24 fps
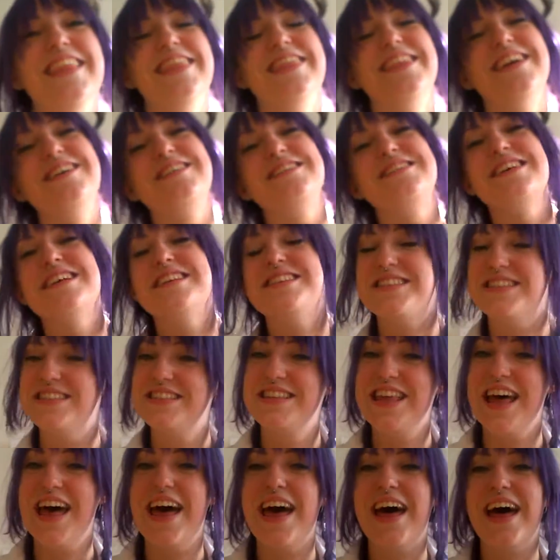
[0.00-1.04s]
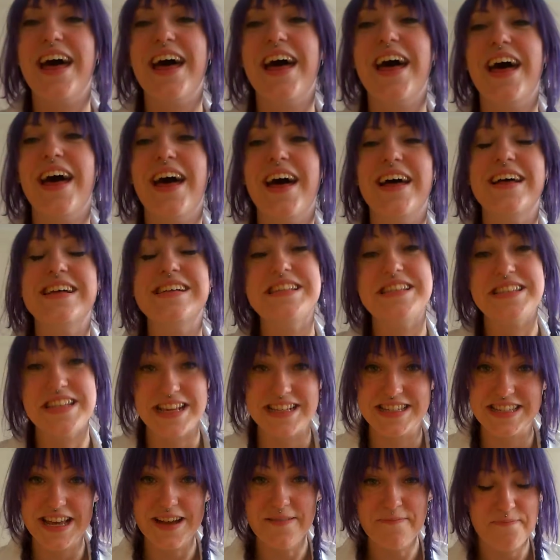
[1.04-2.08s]
There's
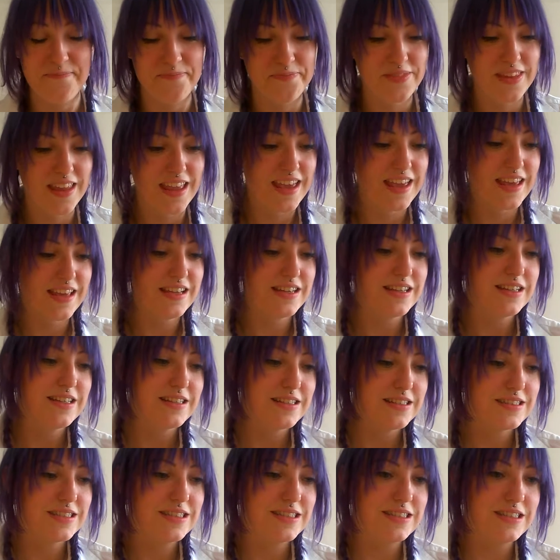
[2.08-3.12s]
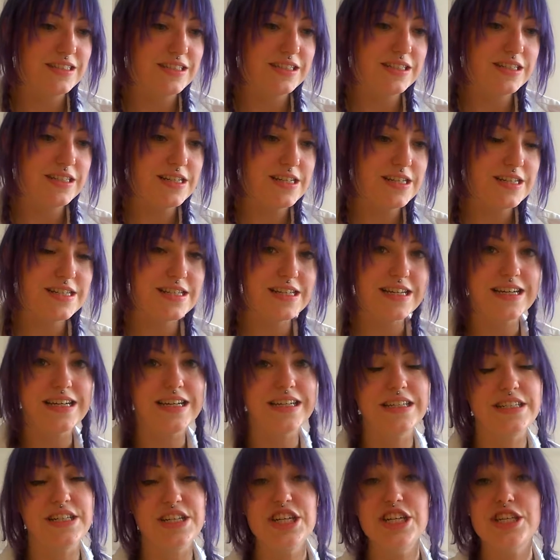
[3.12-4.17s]
Tessa. She's
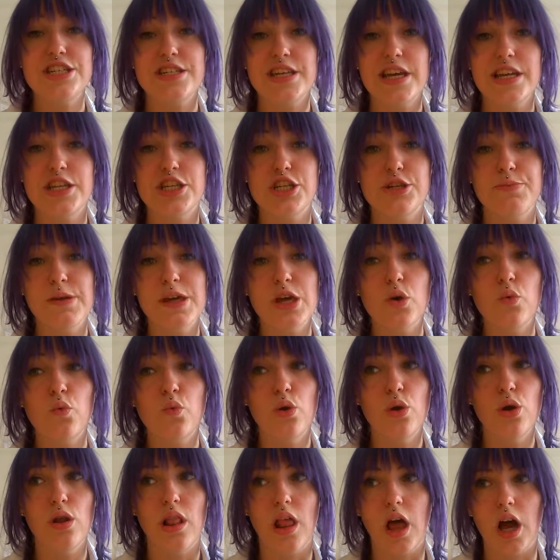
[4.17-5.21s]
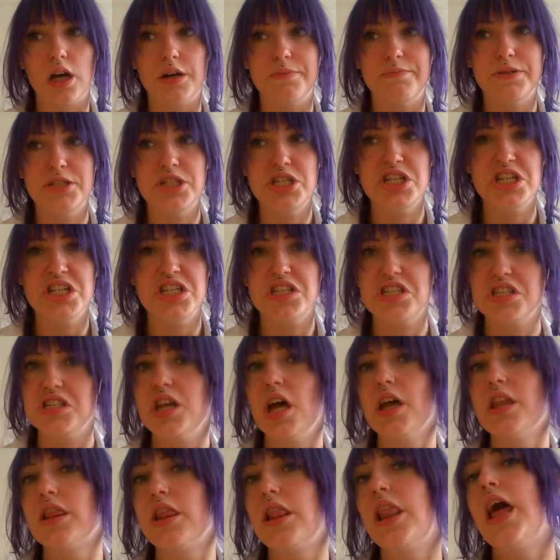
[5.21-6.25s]
said to be a warlock, but she's
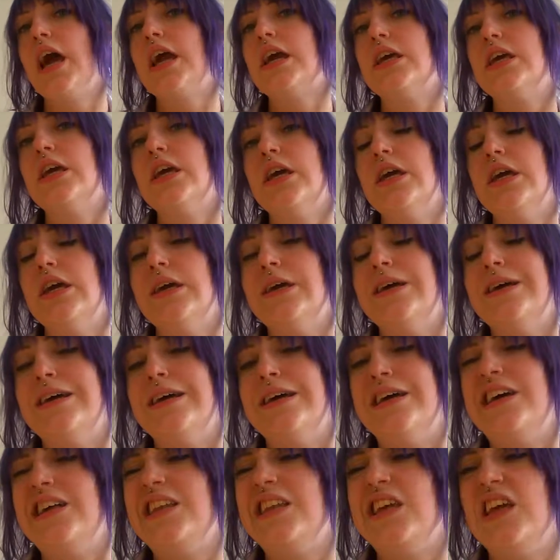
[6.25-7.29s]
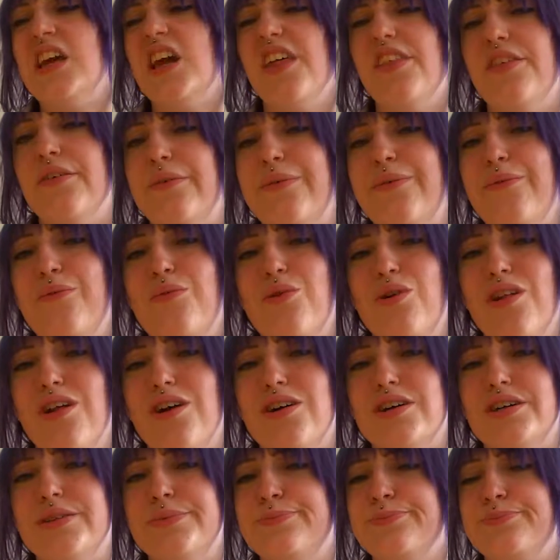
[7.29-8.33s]
not like any other
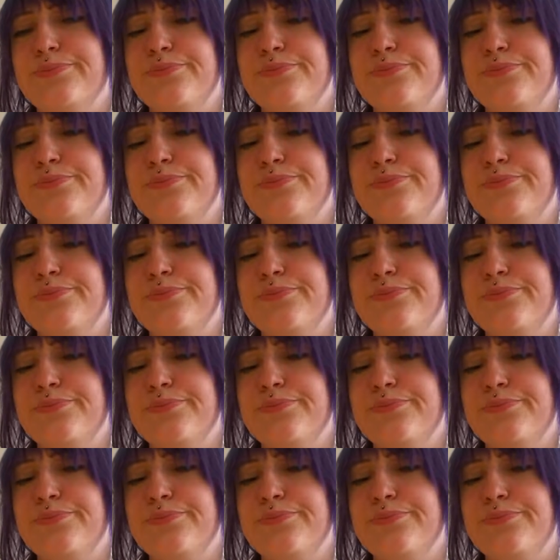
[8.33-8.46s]
warlock.